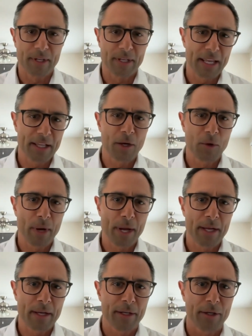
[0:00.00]
gaining
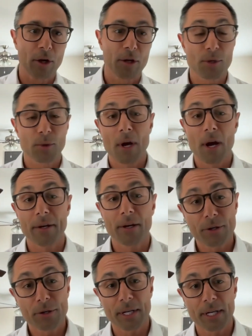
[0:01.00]
weight, and you're also not
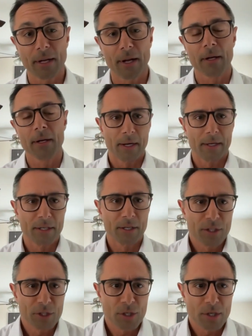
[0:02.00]
undereating. In addition to